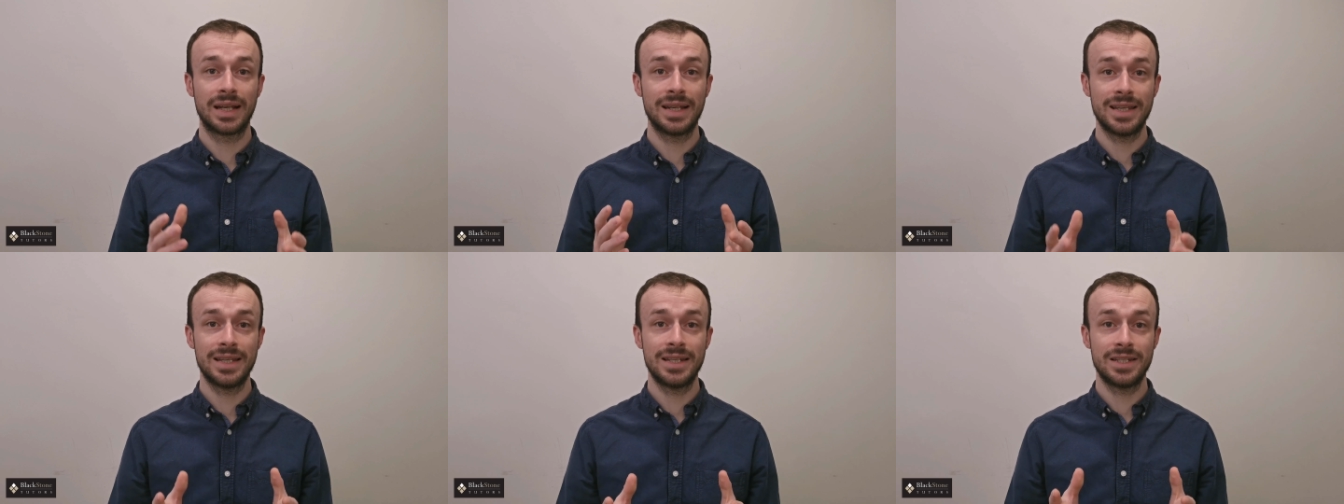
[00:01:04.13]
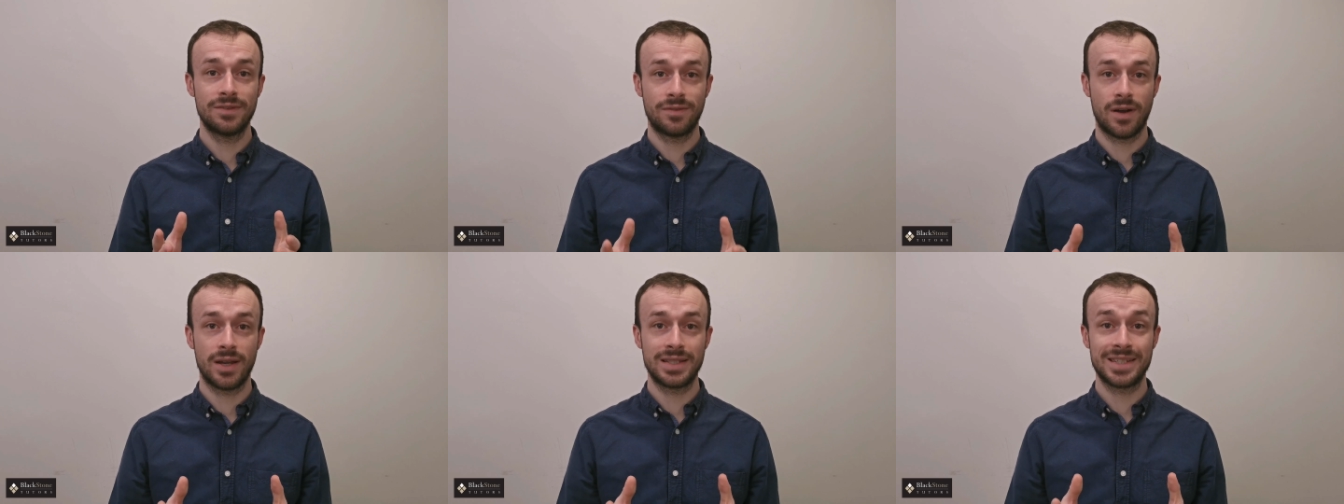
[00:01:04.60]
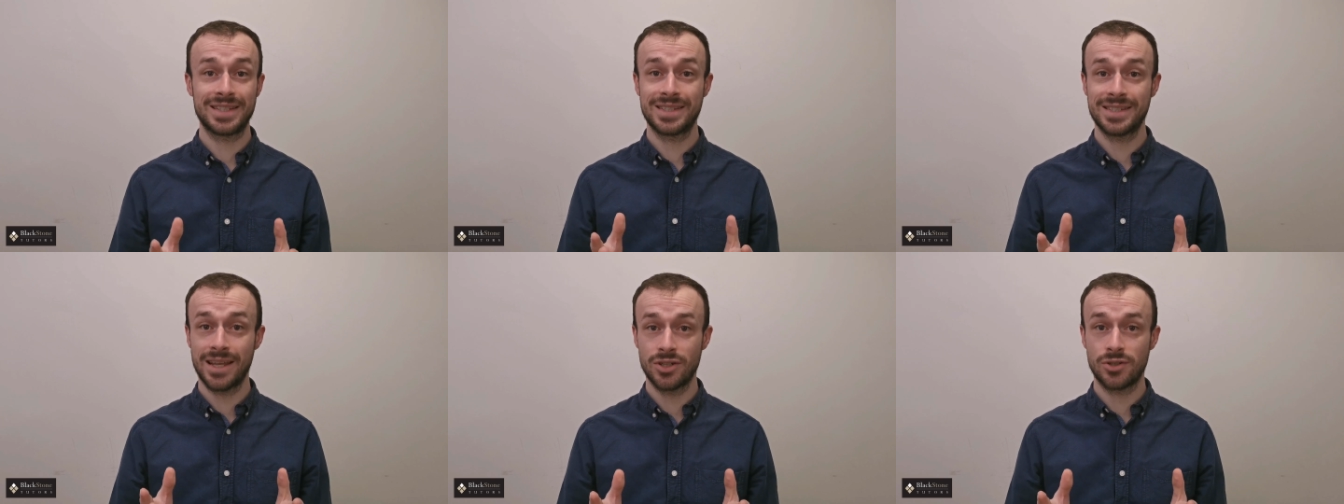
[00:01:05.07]
clearly defined
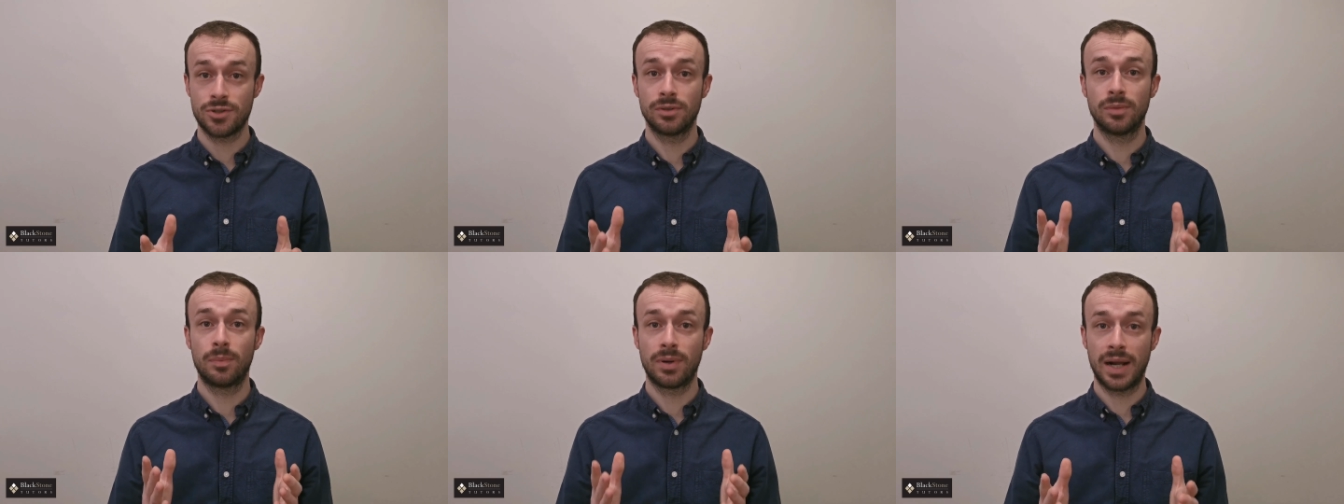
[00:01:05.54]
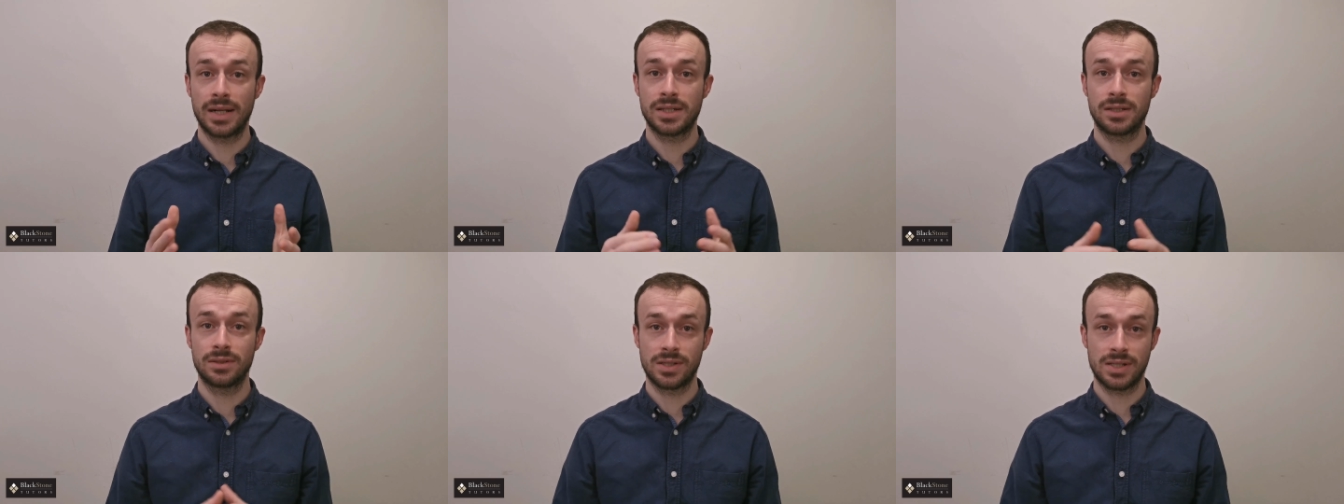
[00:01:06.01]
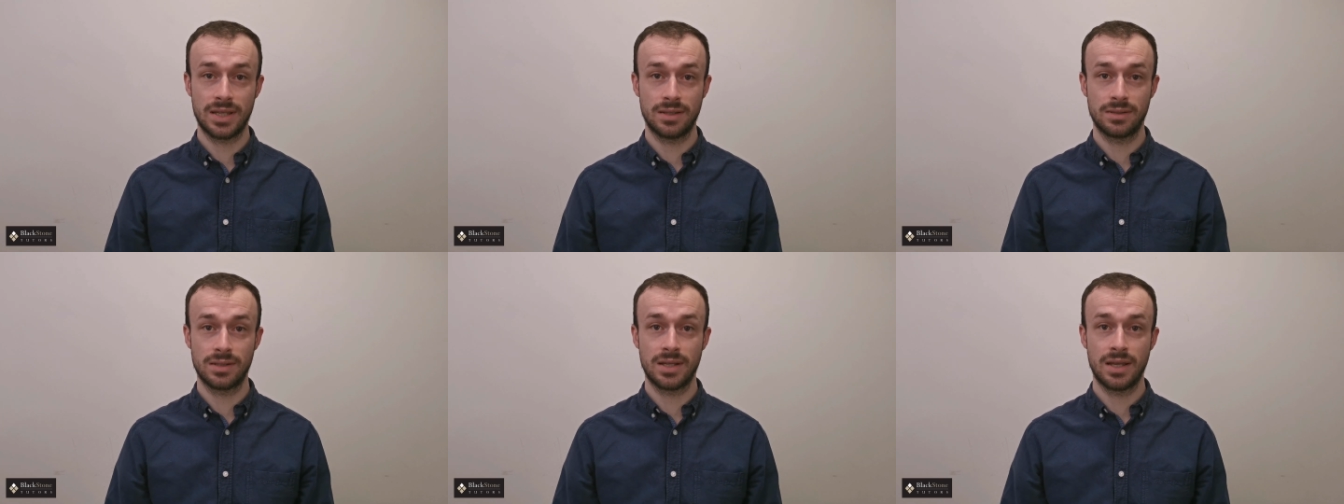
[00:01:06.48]
essential practical
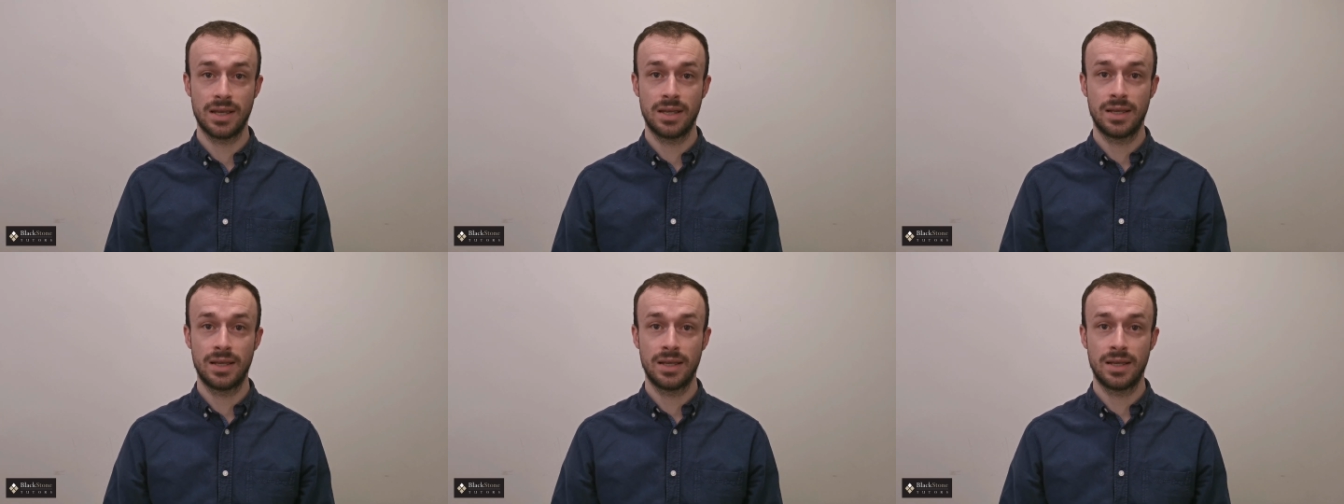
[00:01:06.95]
skills